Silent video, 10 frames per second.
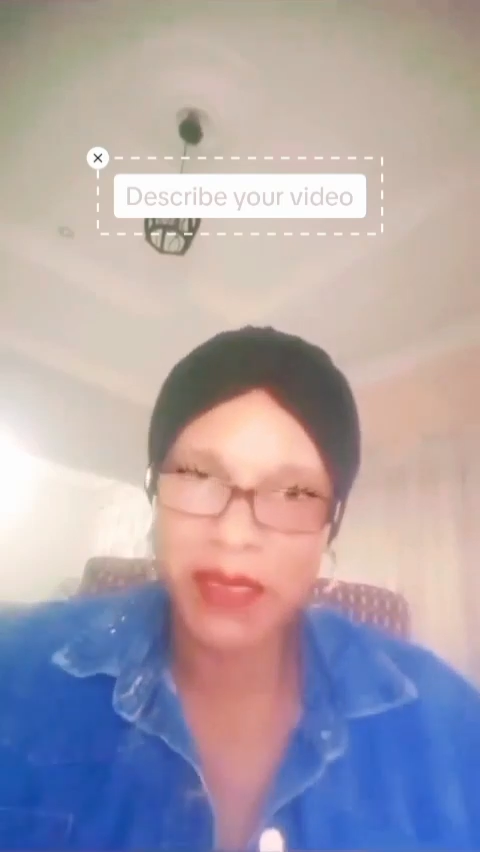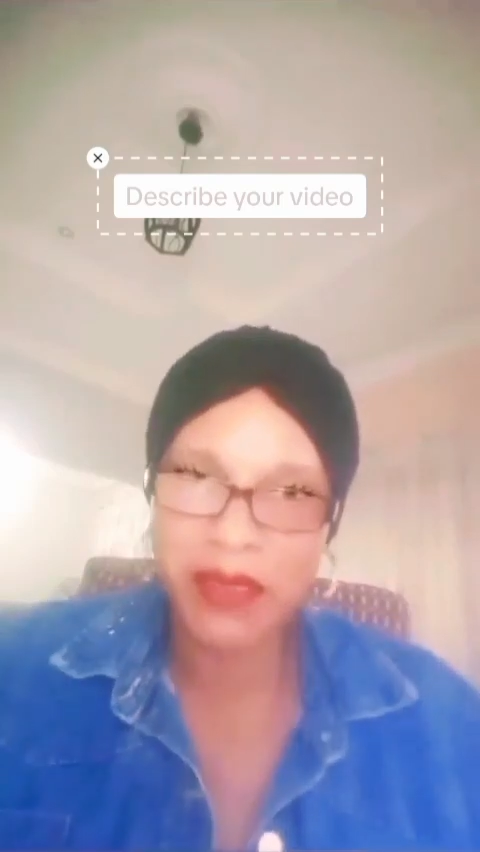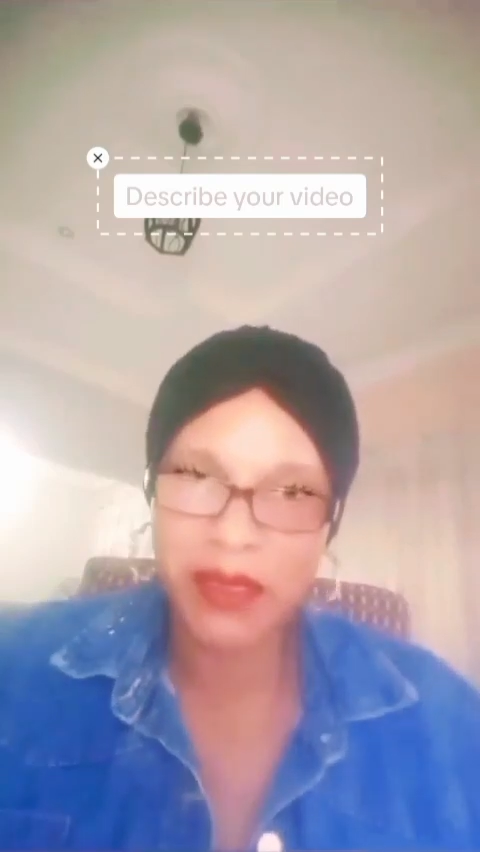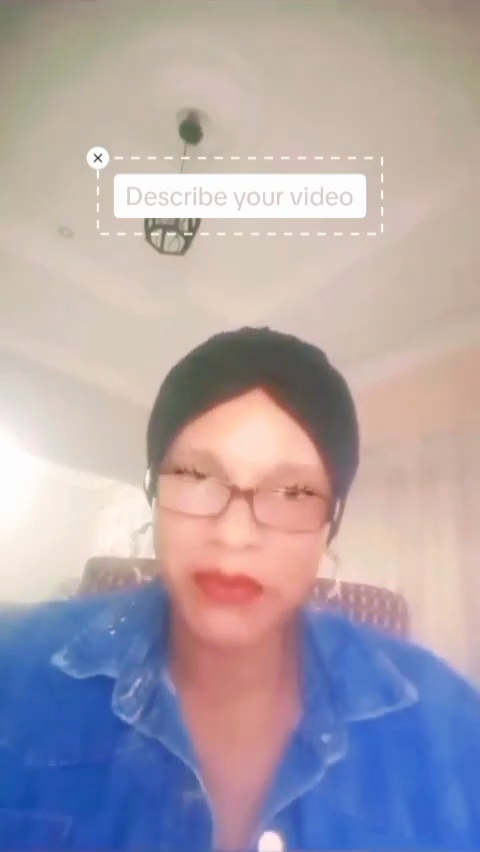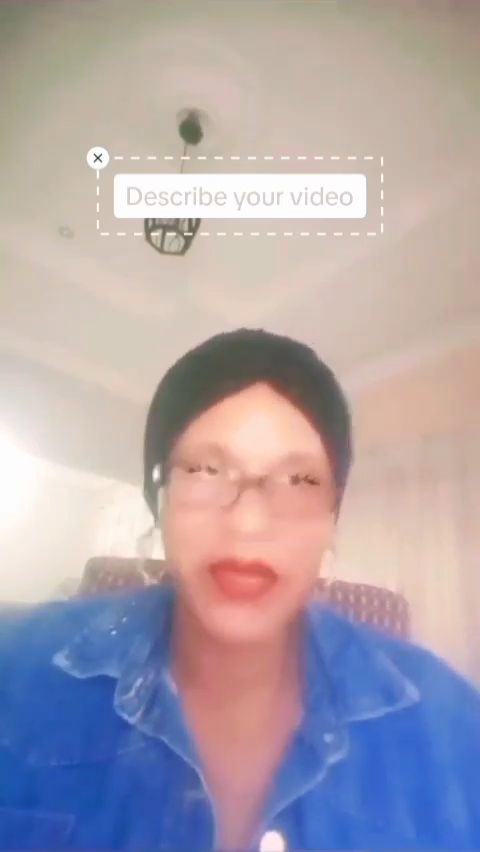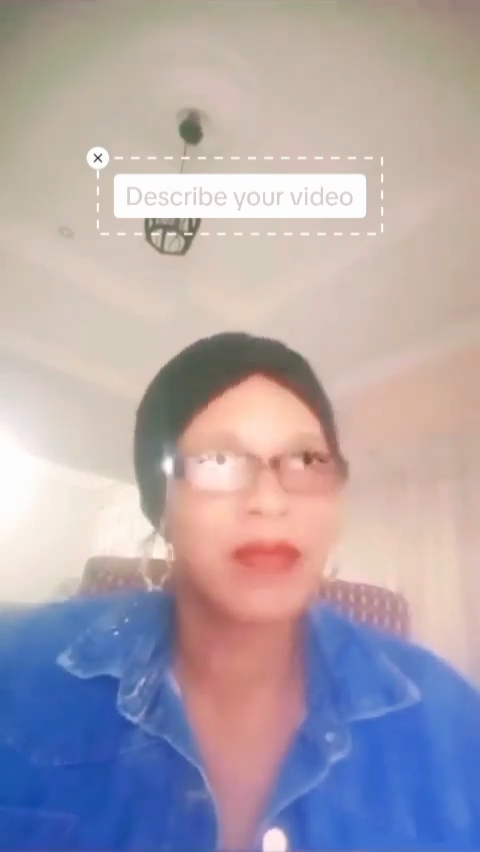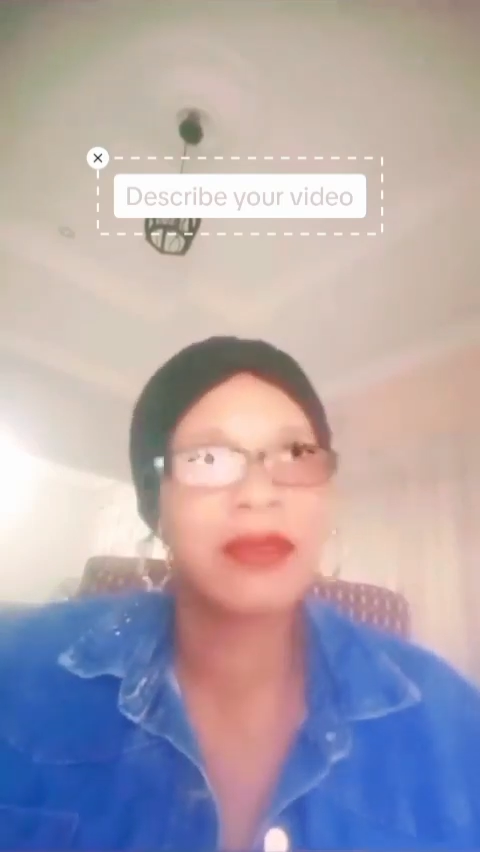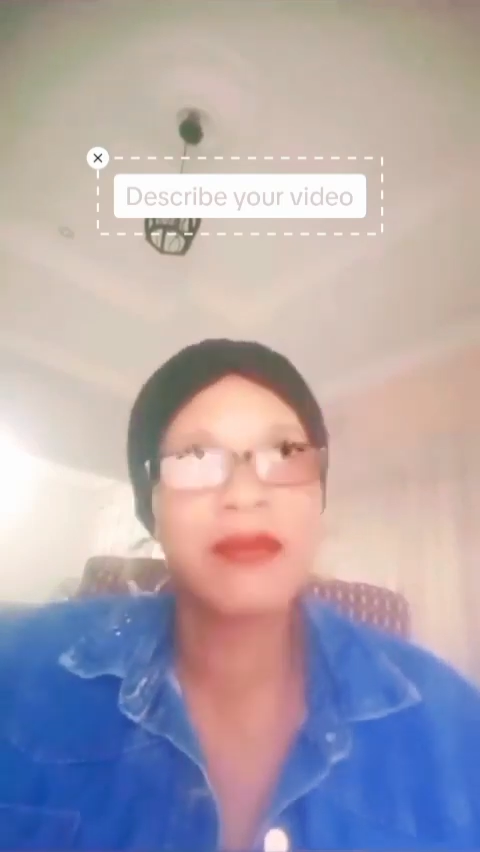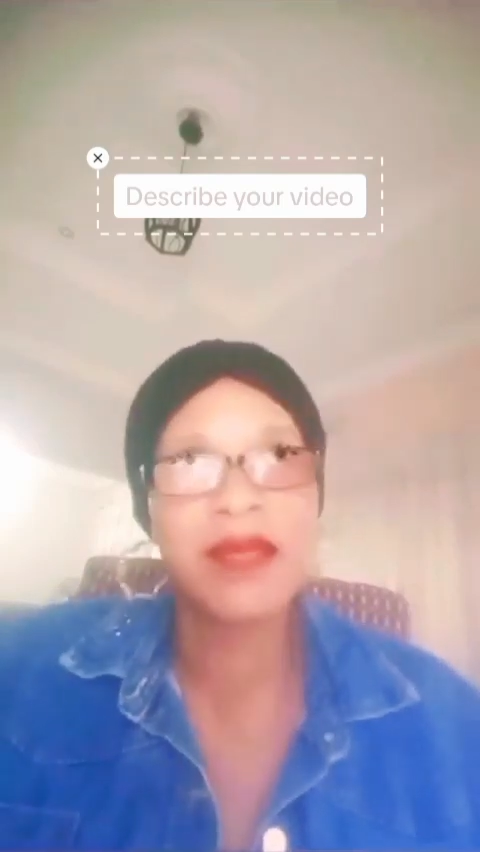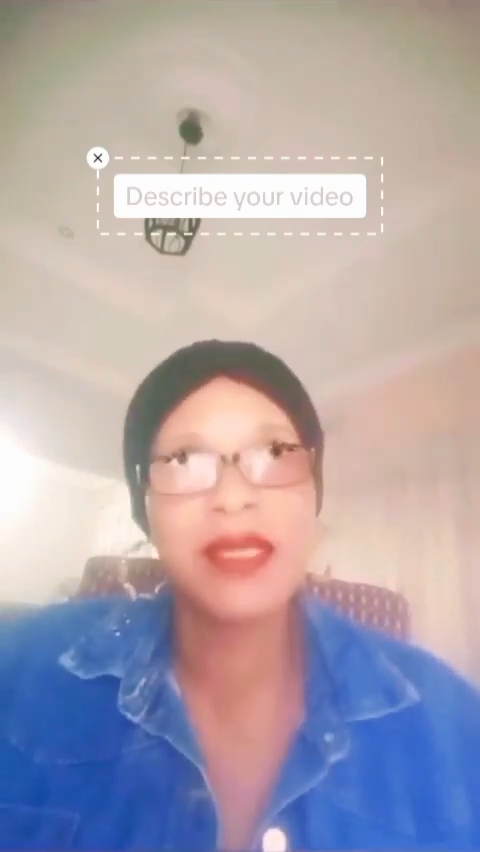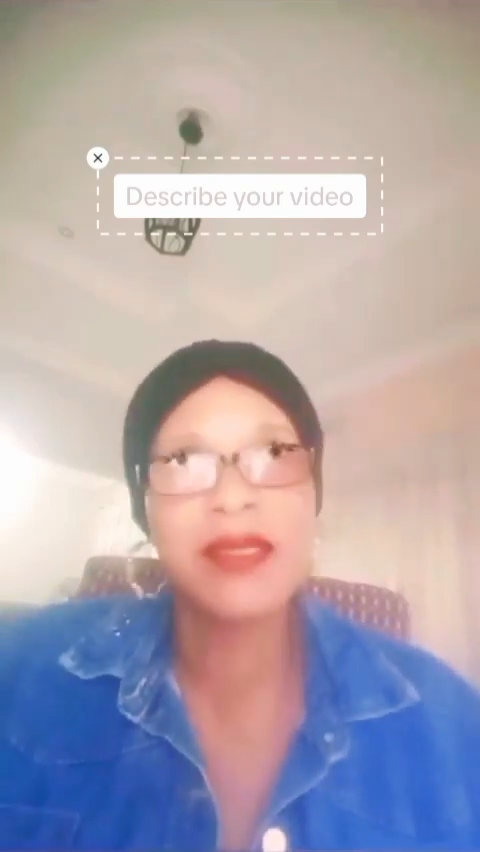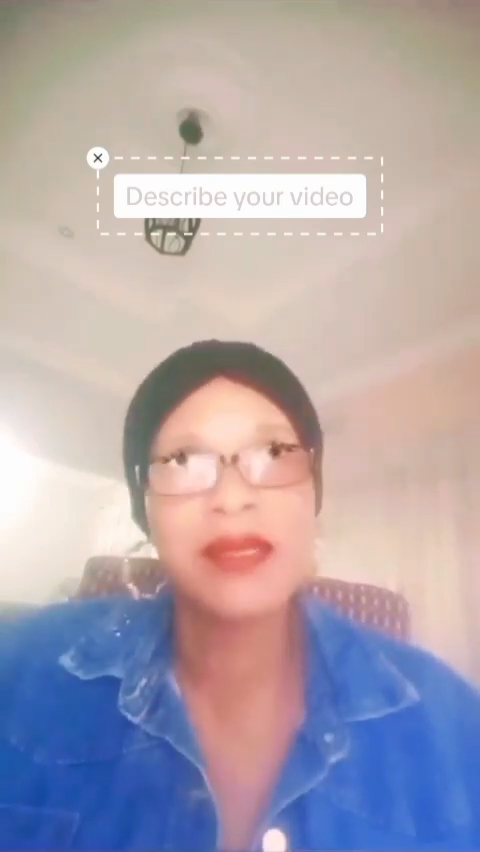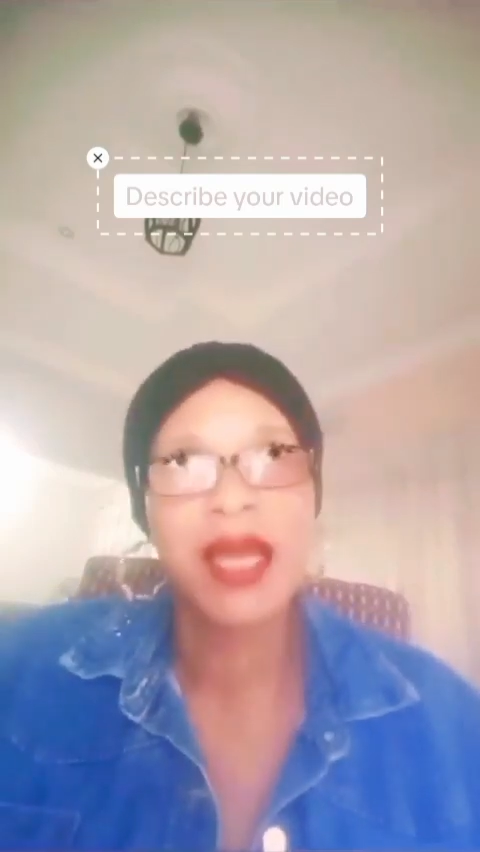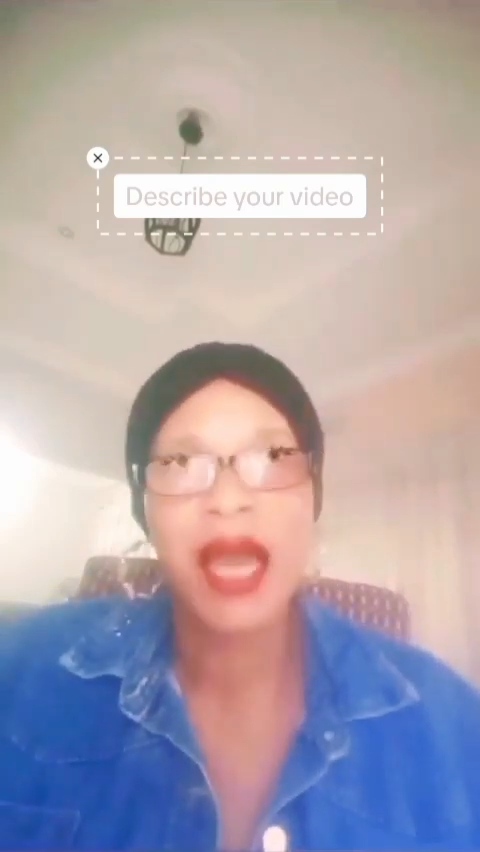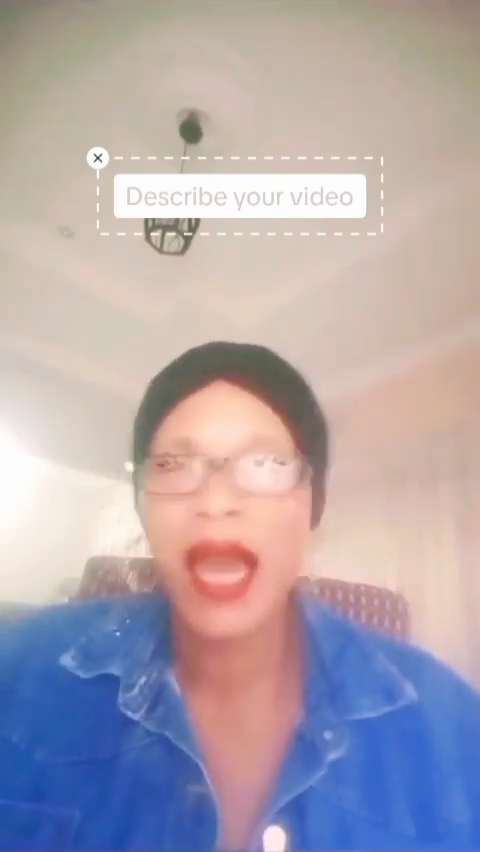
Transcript: myself and the things